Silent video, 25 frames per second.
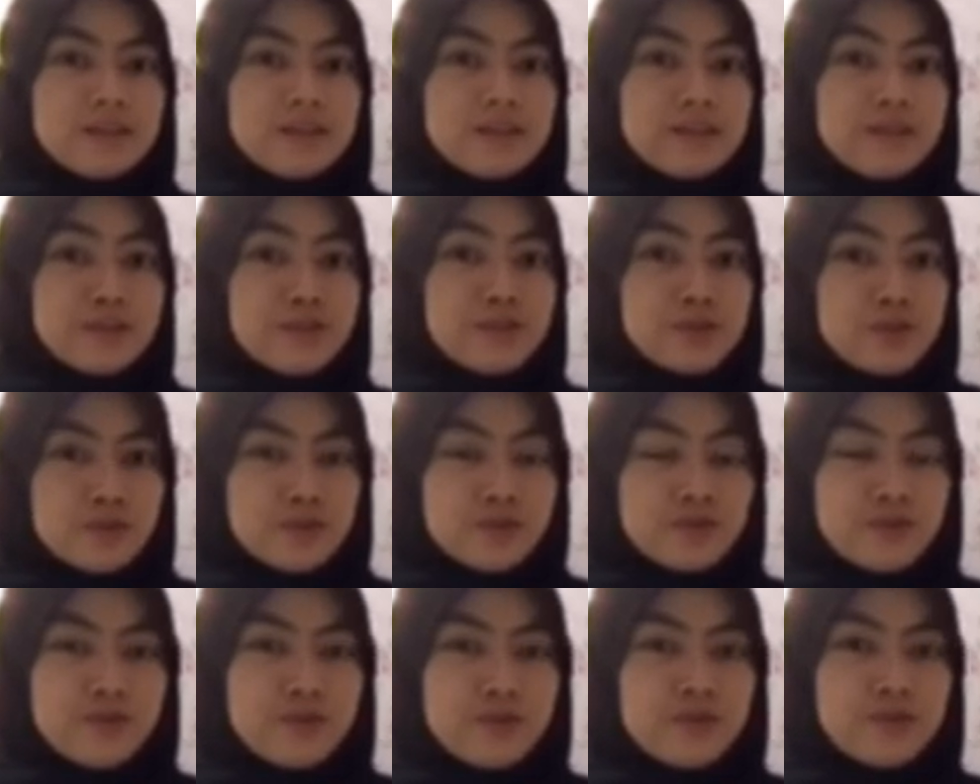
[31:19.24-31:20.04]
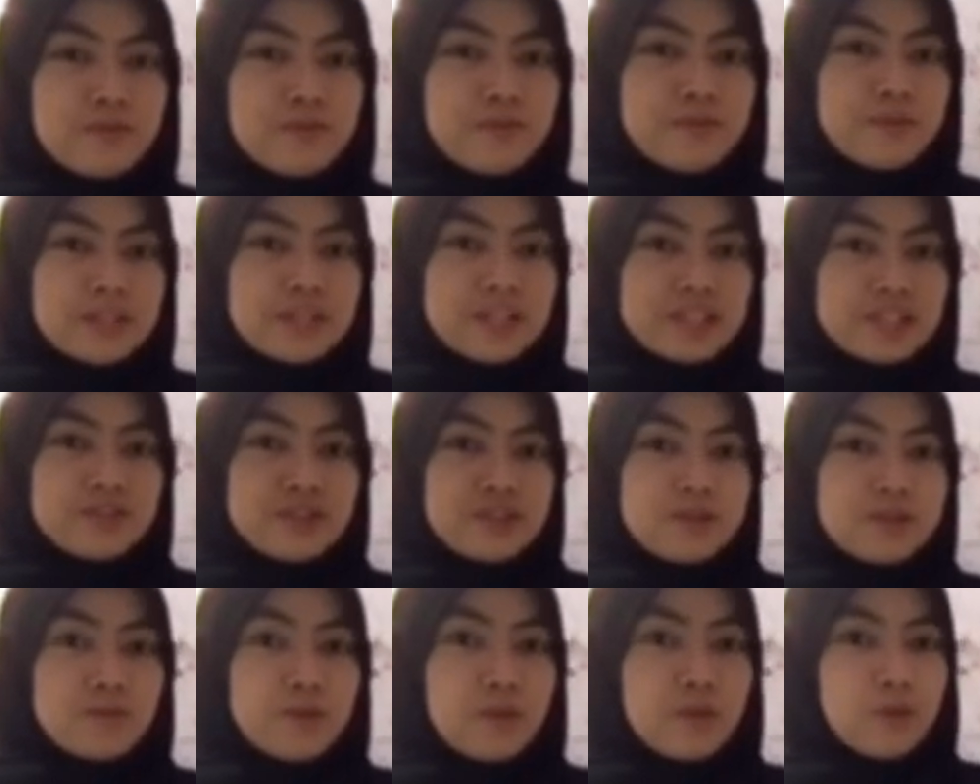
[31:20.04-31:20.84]
roof
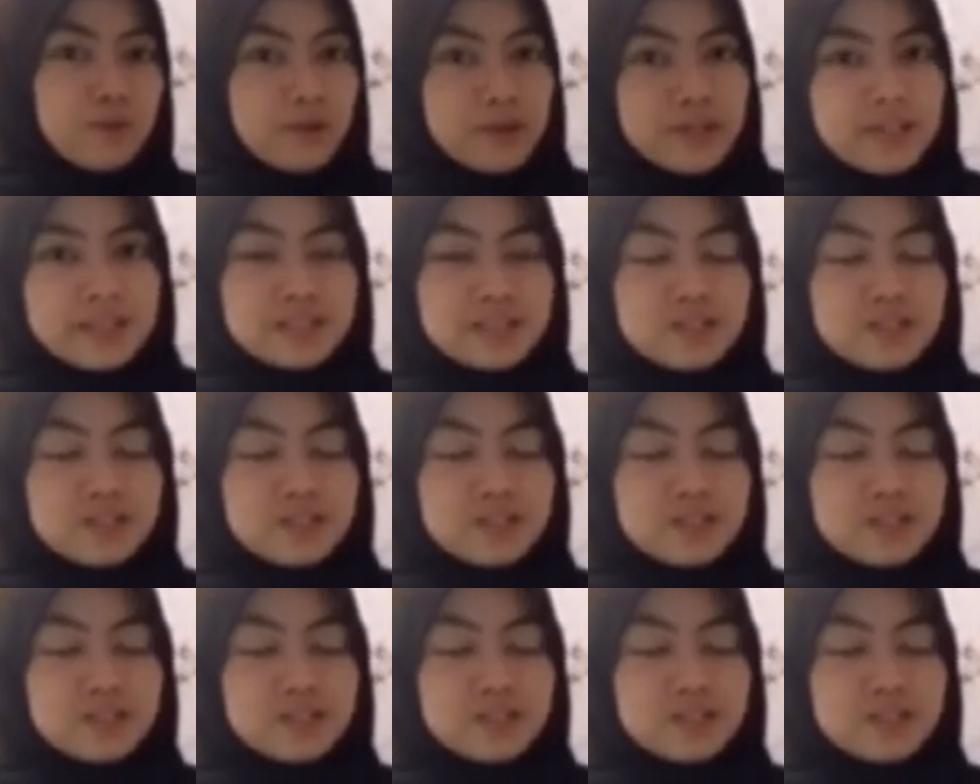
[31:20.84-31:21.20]
pedestrian walkway.